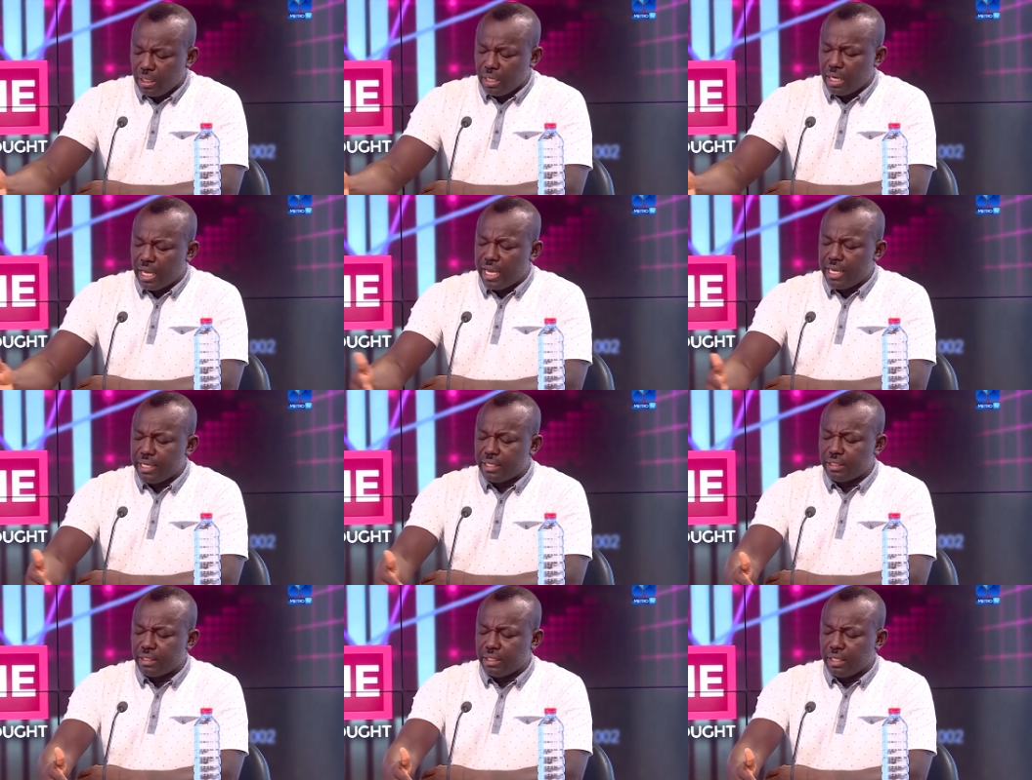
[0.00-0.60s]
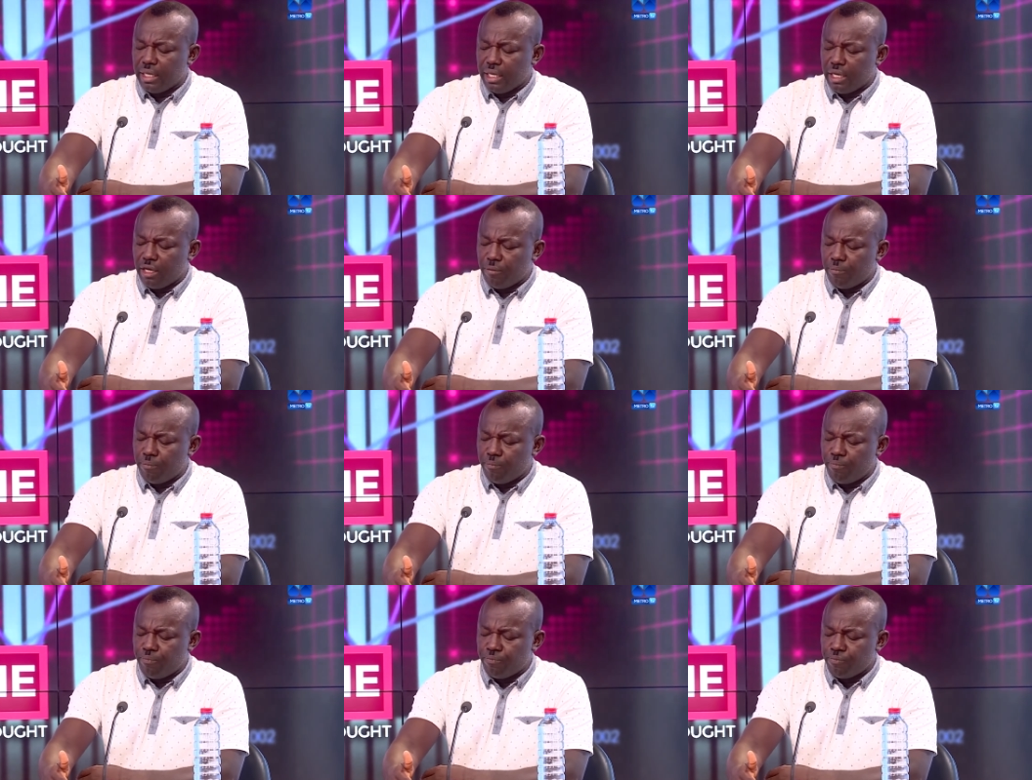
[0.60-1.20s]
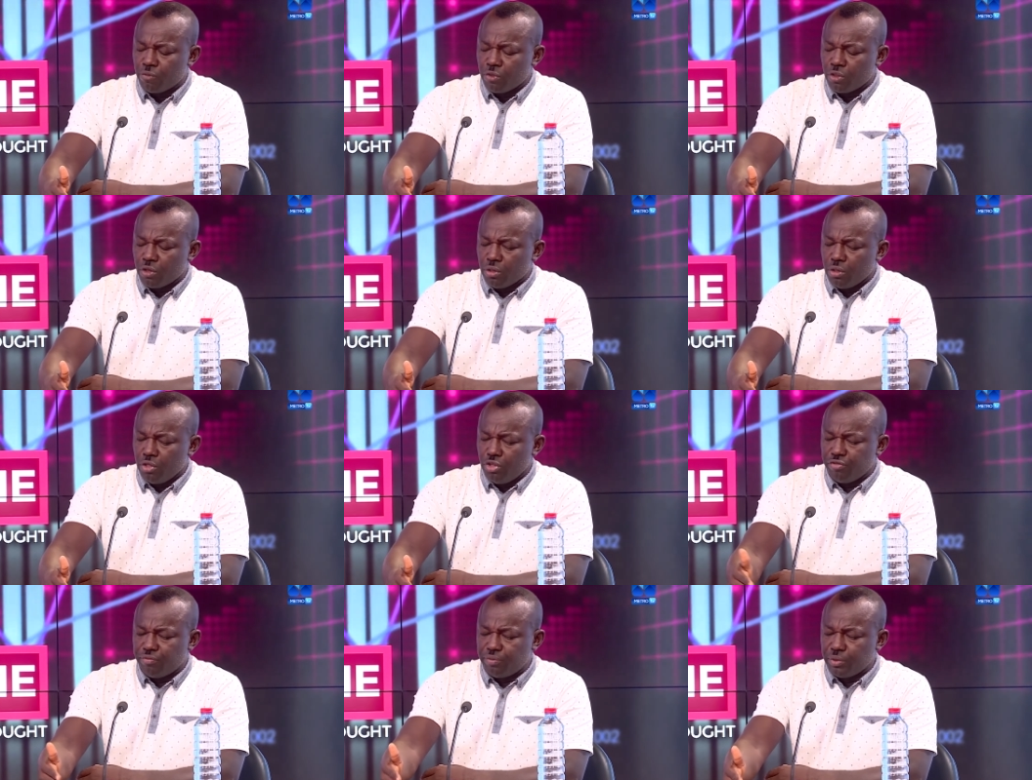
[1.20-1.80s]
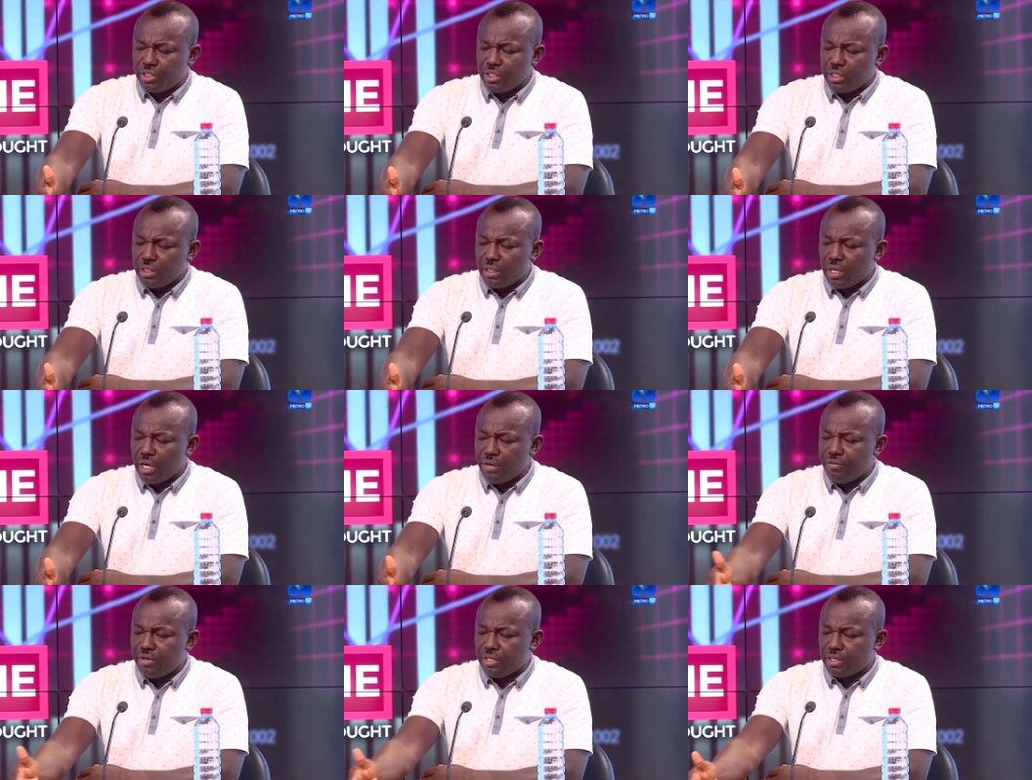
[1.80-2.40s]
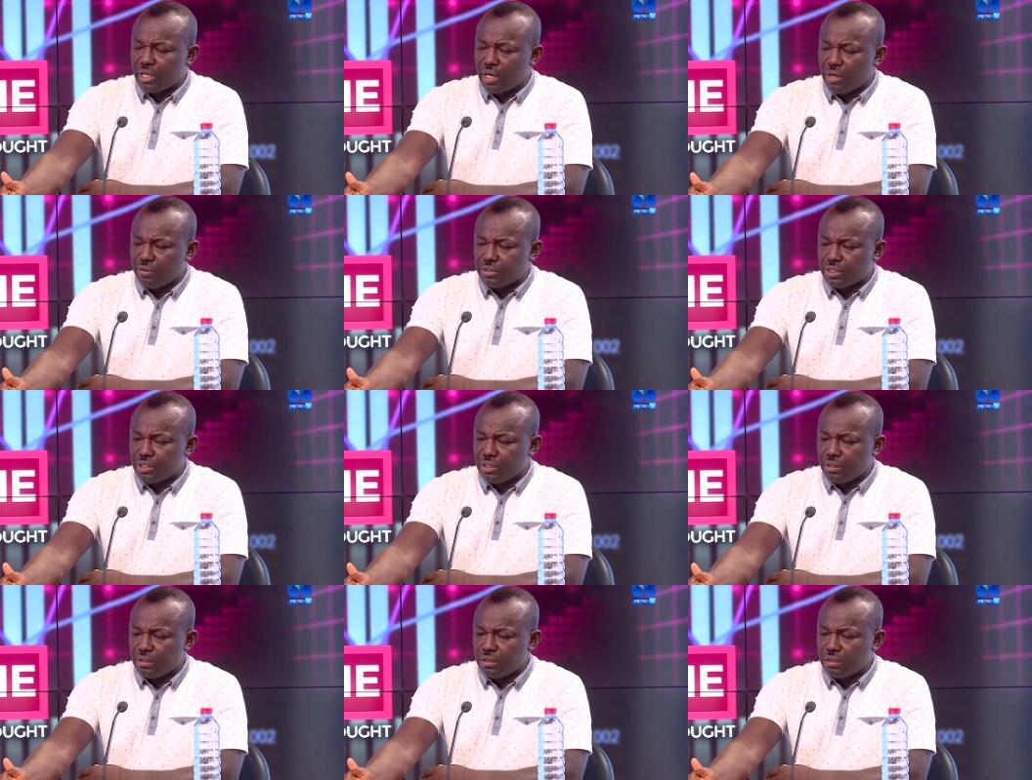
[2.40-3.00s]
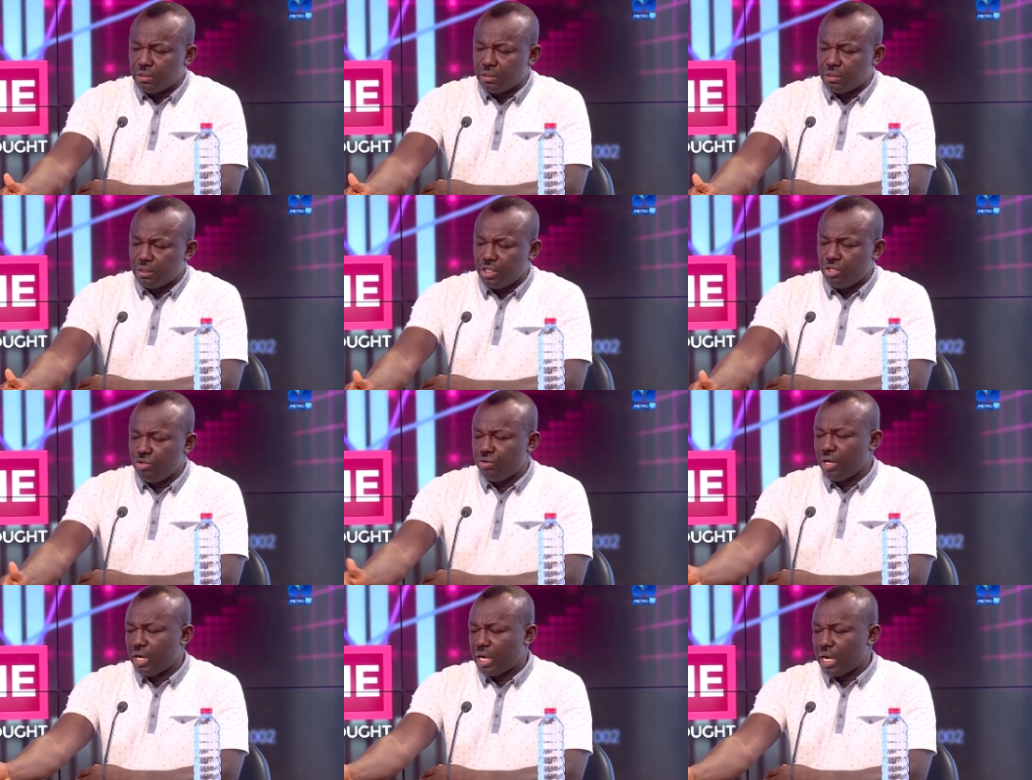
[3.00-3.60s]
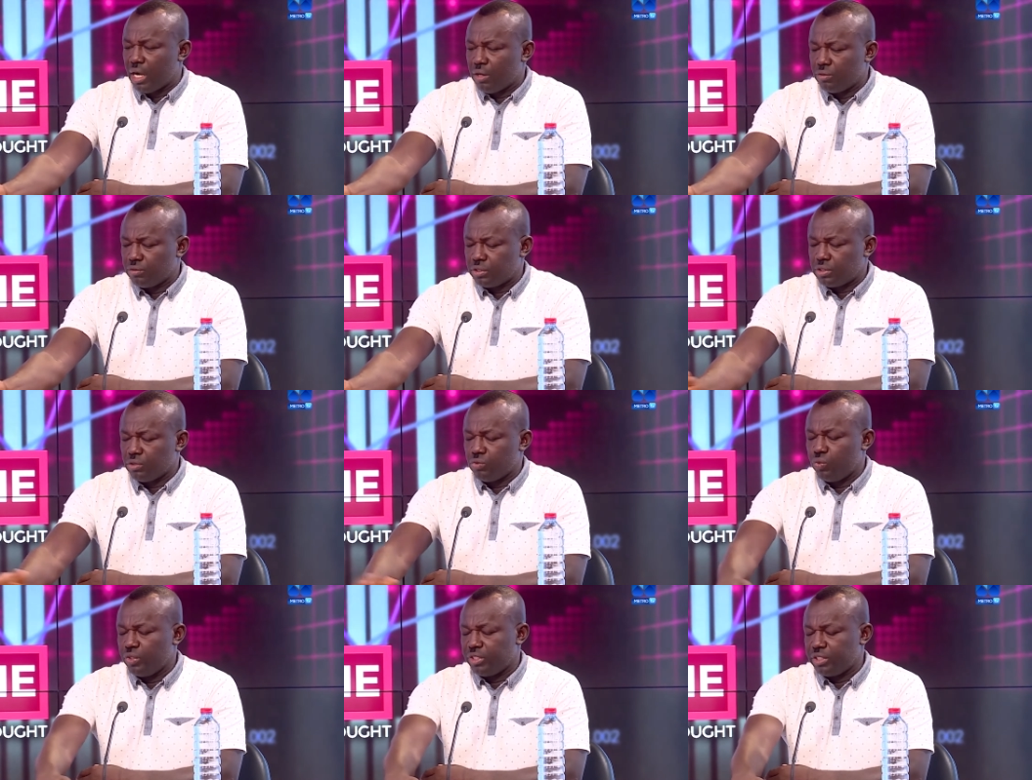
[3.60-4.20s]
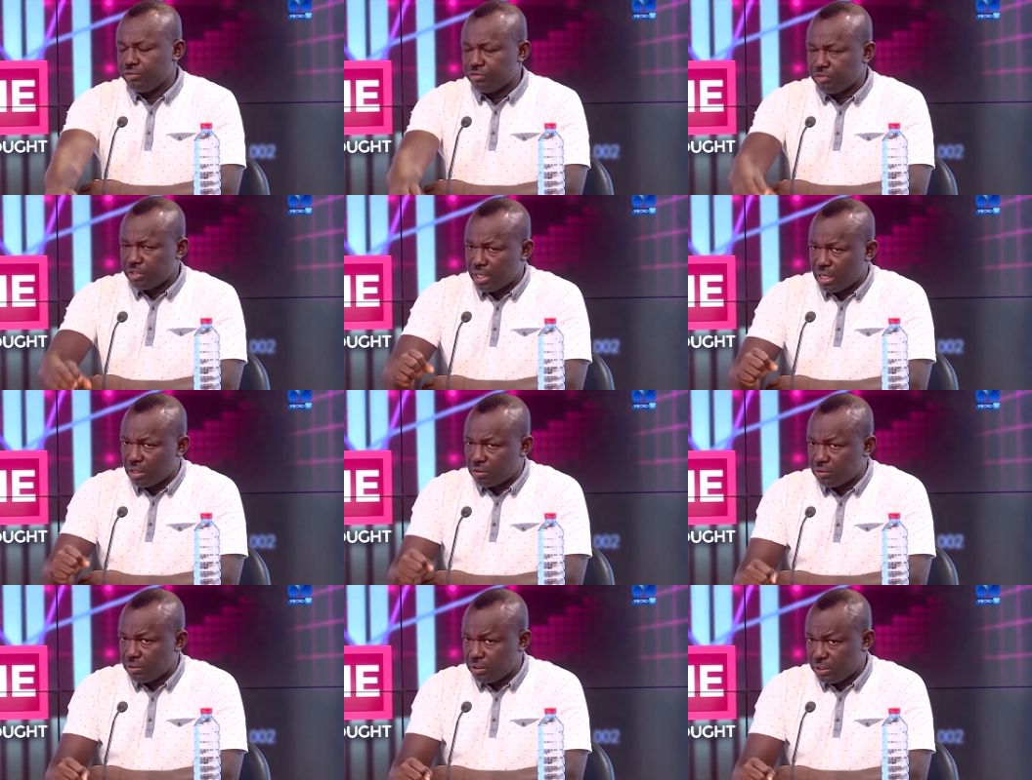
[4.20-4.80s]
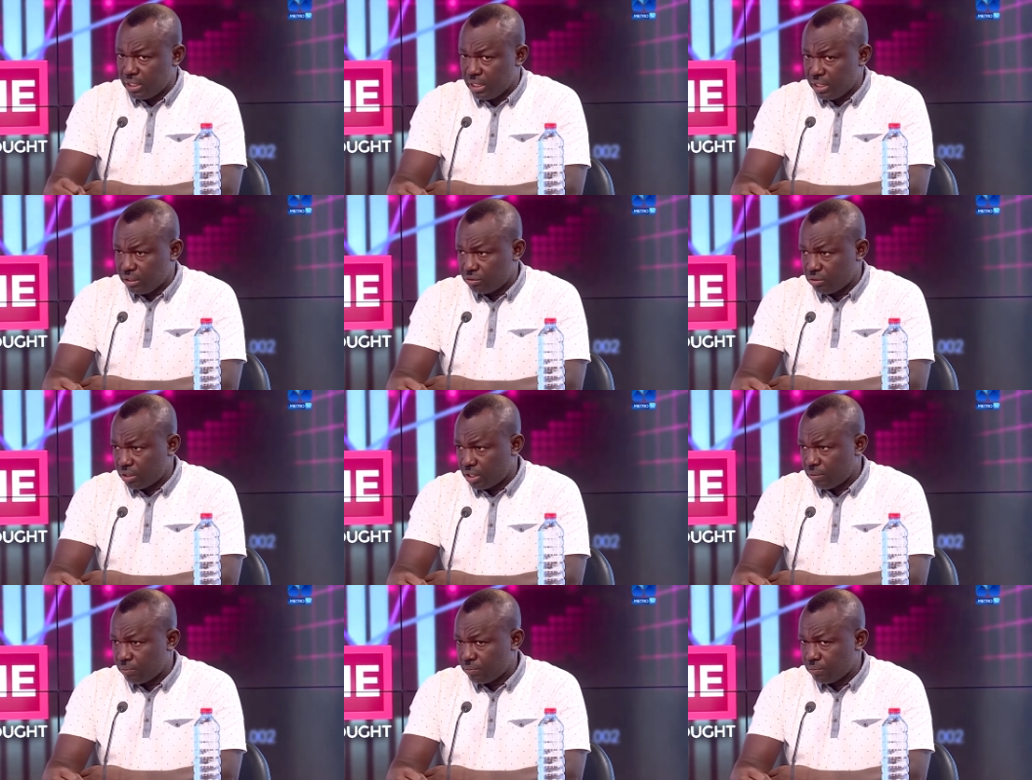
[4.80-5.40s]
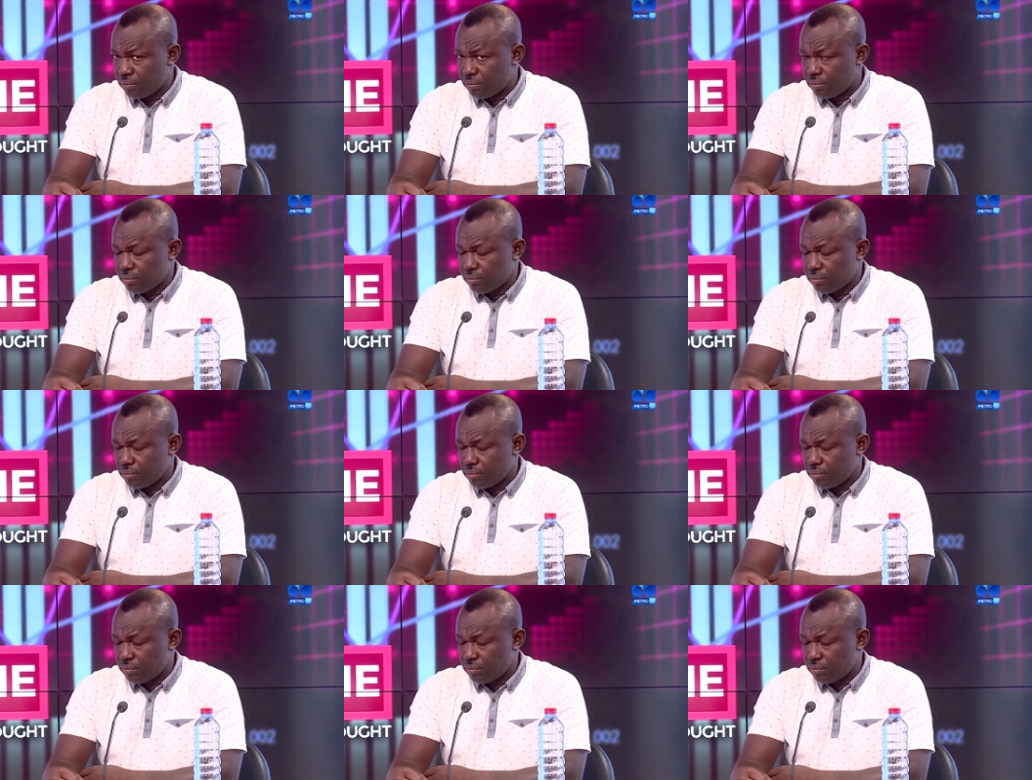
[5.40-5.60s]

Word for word: like um, you've put in 100,000 in your account, waiting for that container to come.